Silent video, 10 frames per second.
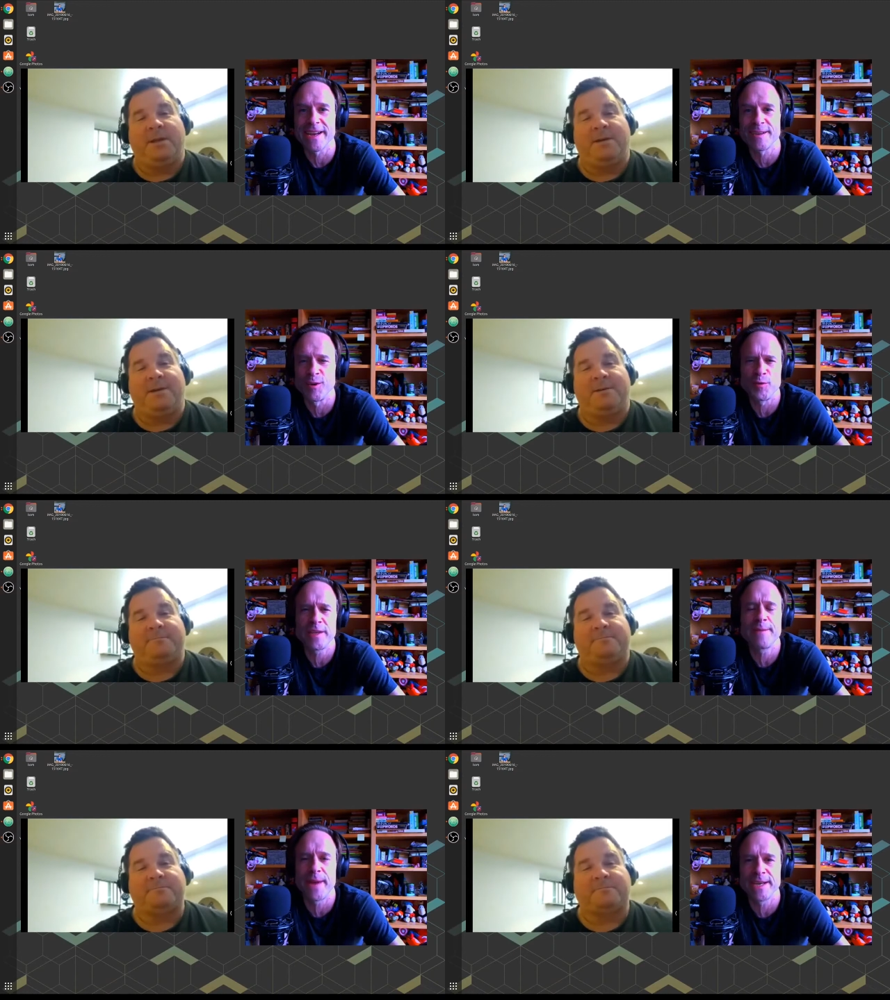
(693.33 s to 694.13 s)
Speaker 1: I can
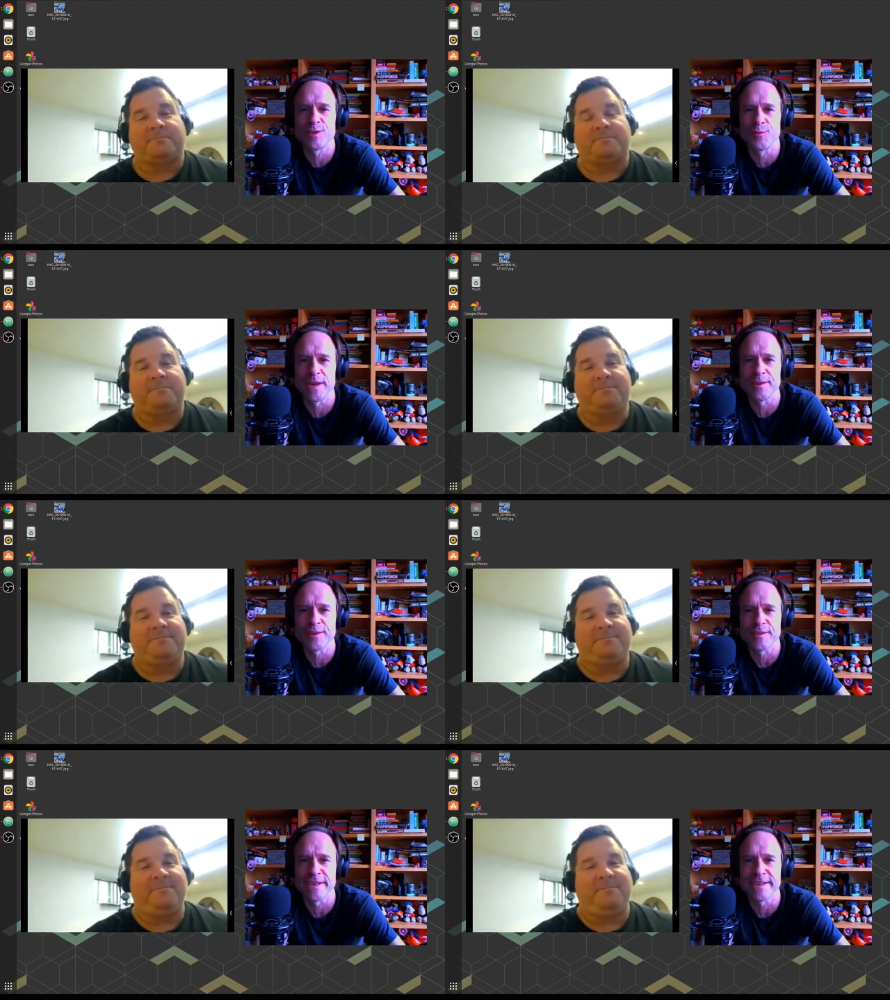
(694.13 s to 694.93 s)
only imagine what it
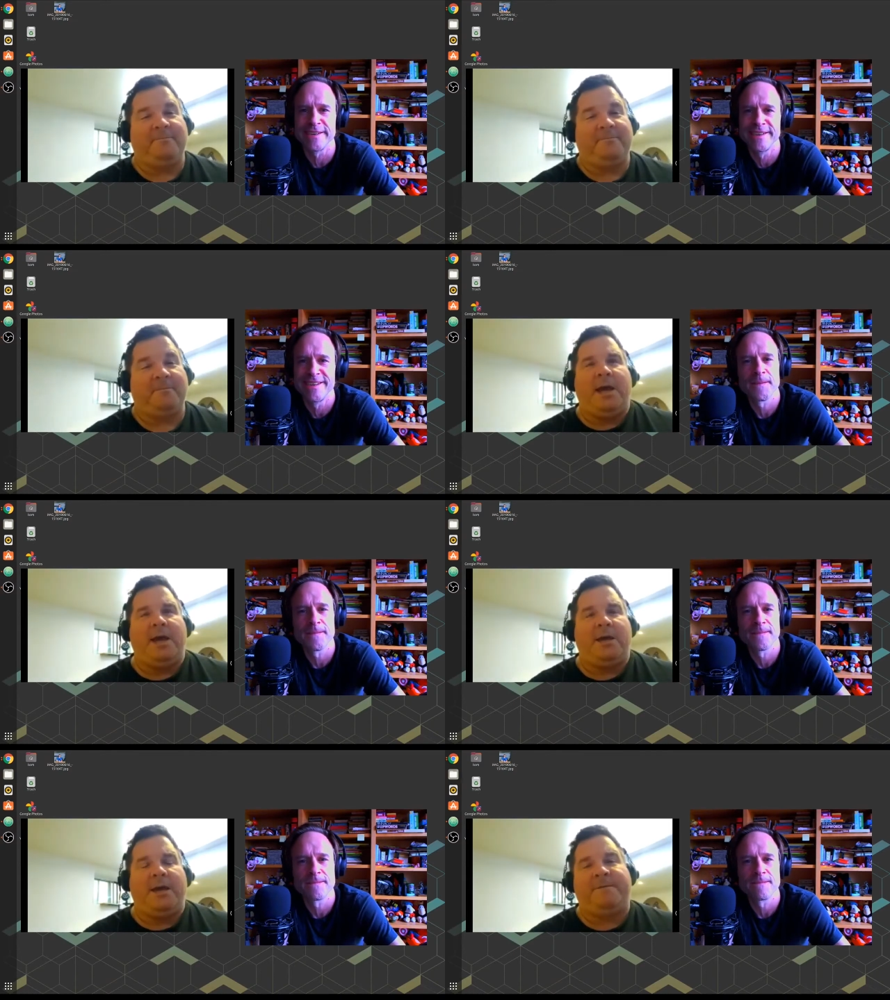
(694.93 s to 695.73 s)
looks like.
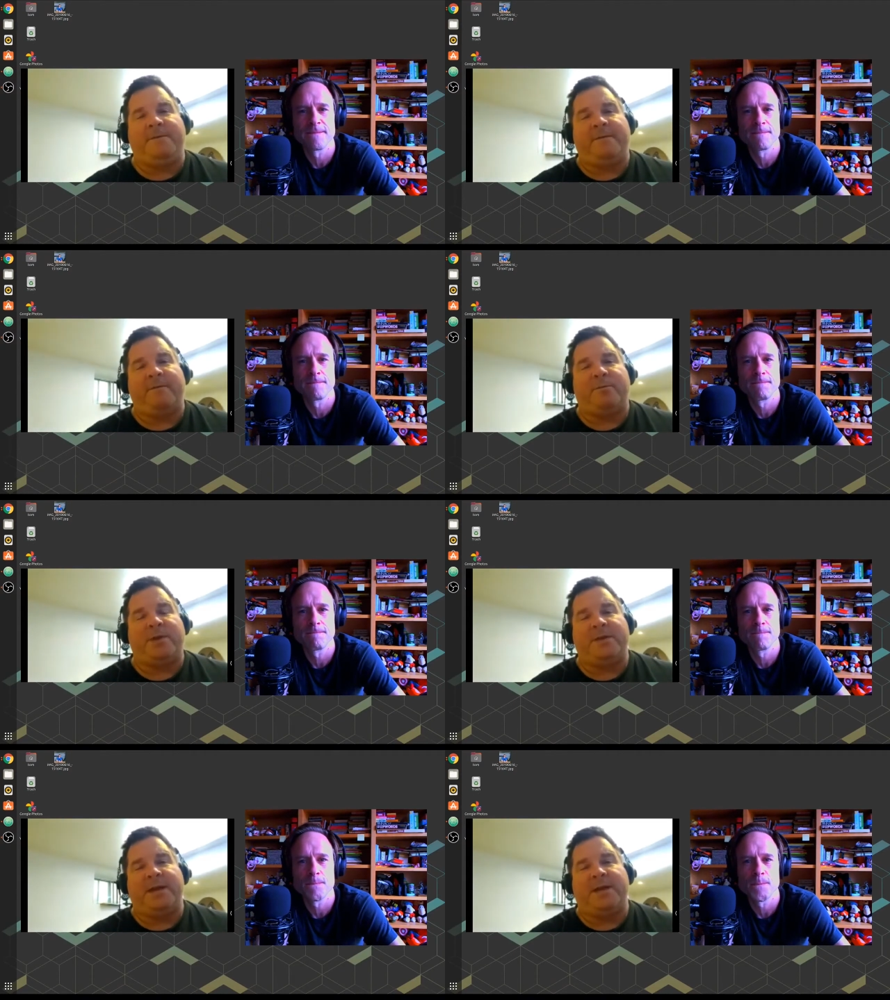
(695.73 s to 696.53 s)
Speaker 2: If you've ever
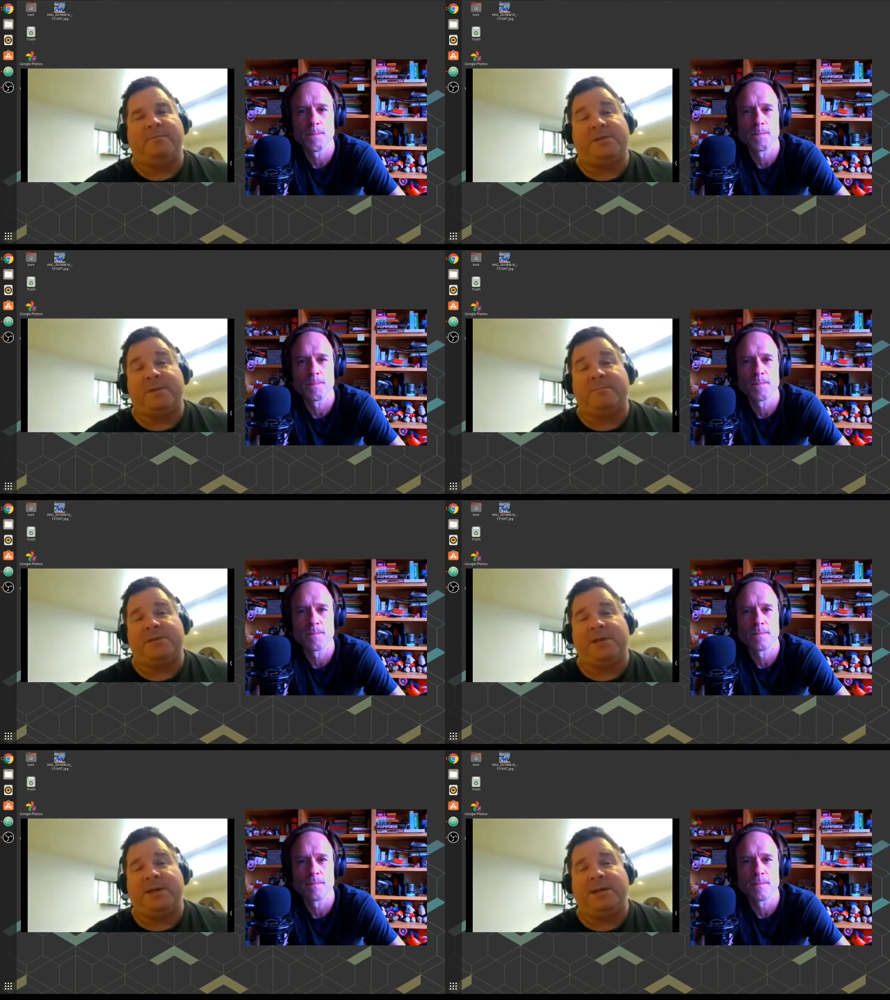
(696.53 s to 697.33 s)
played the game
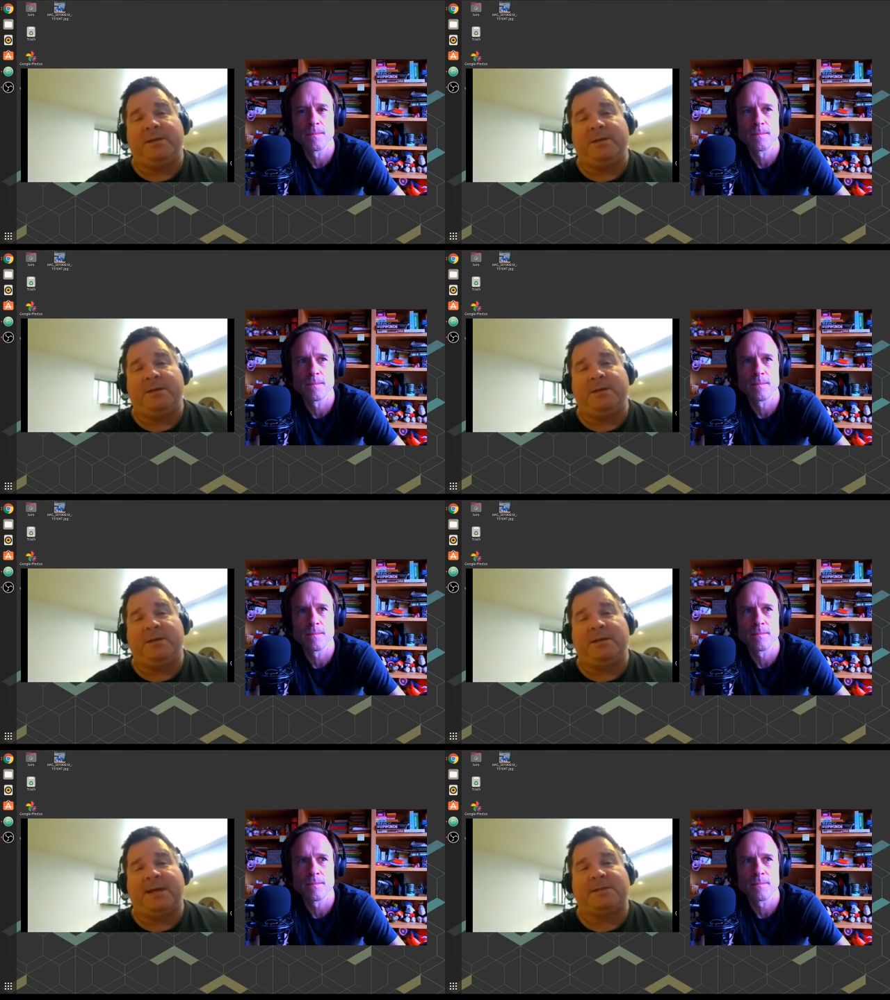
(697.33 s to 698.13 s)
SimCity,
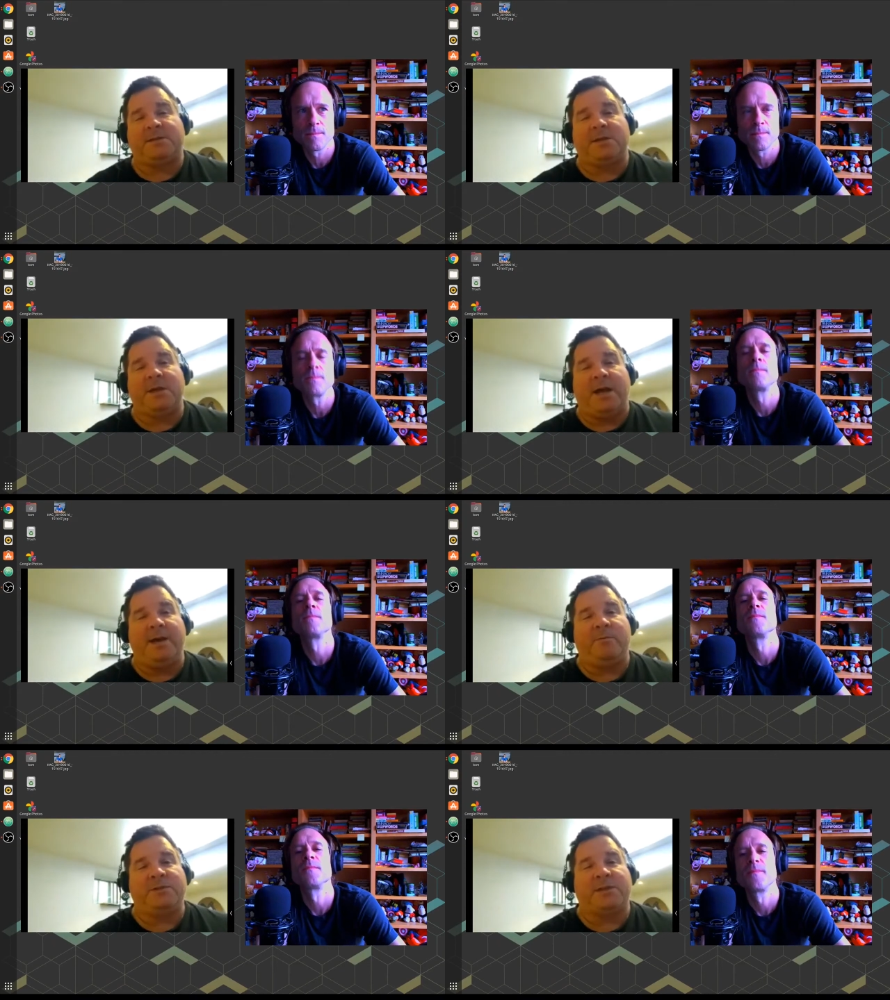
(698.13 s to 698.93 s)

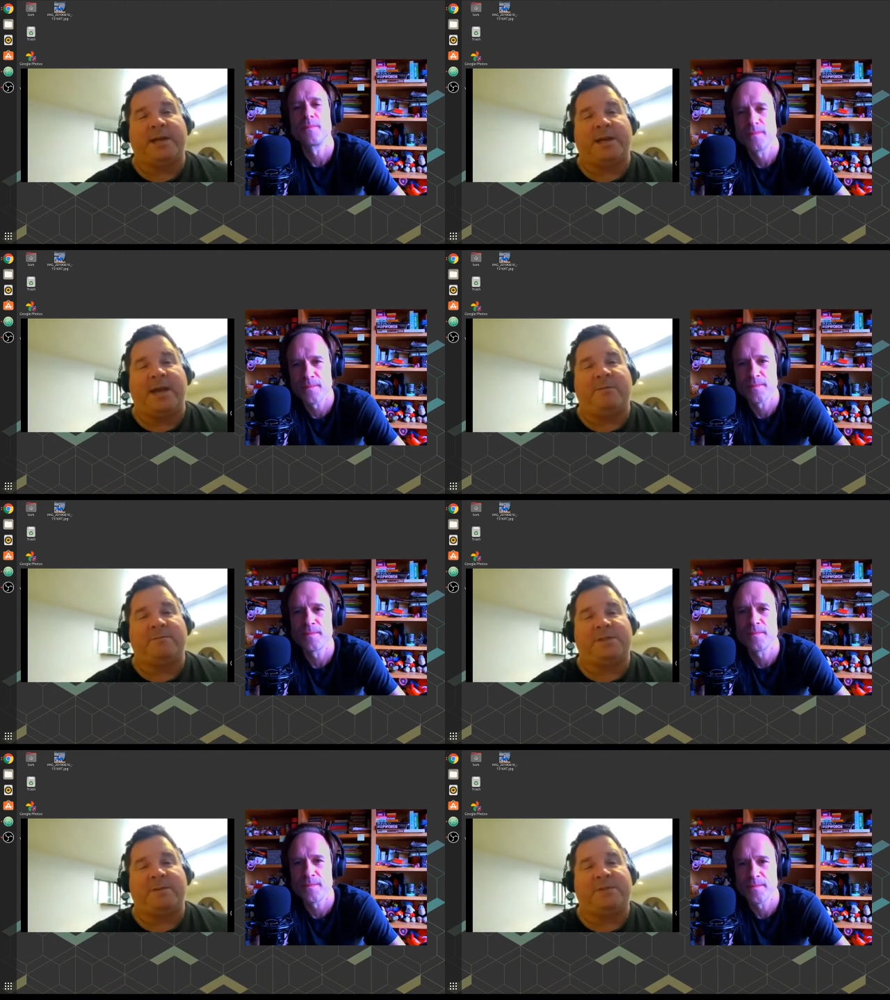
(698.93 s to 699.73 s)
it was like a game
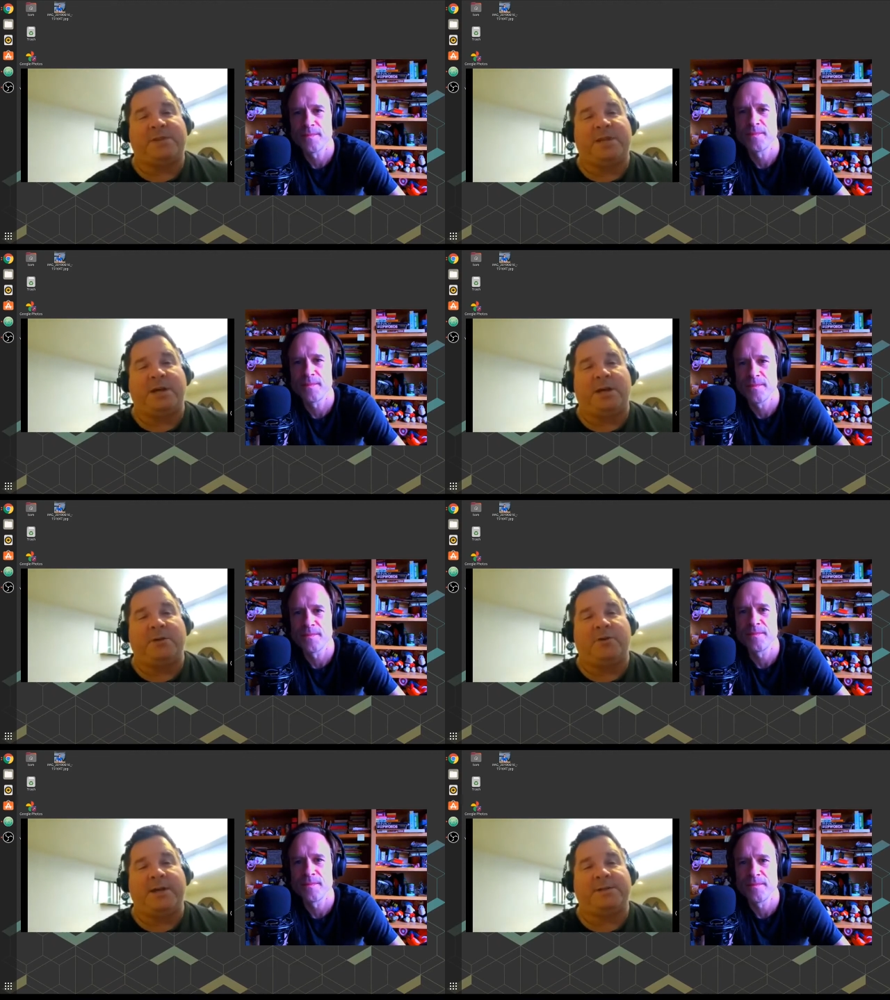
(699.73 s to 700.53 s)
of SimCity
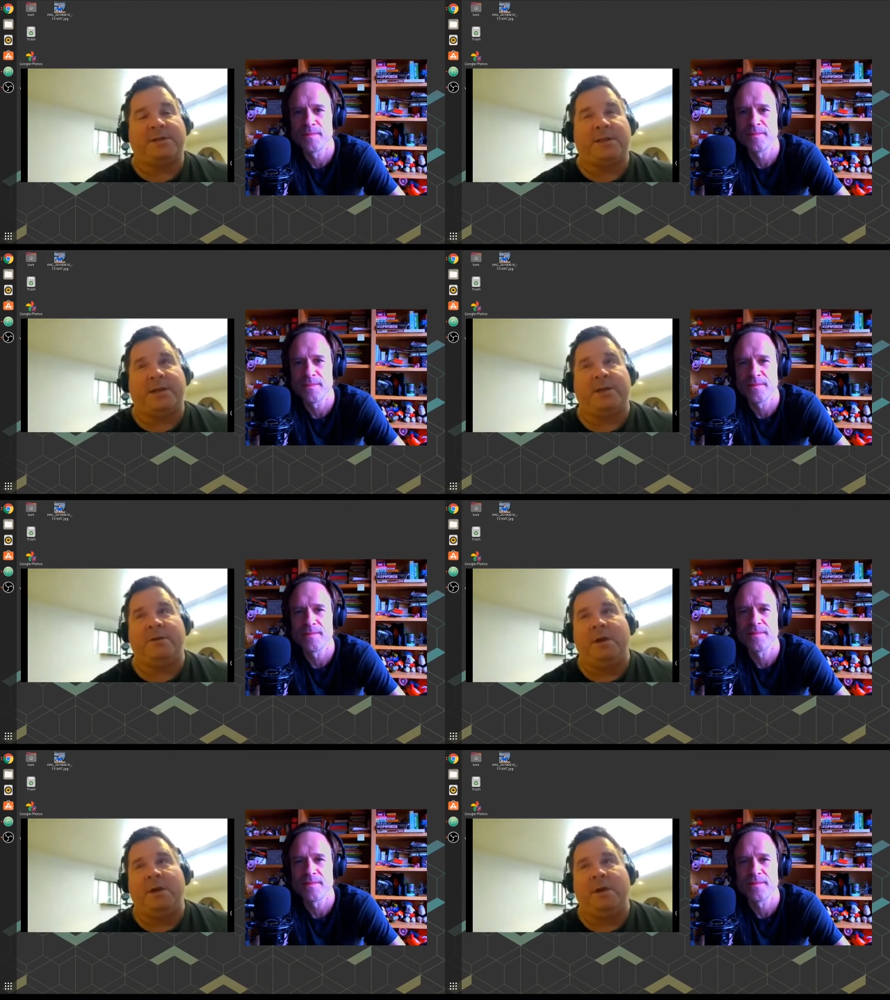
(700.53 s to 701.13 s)
gone crazy. Like,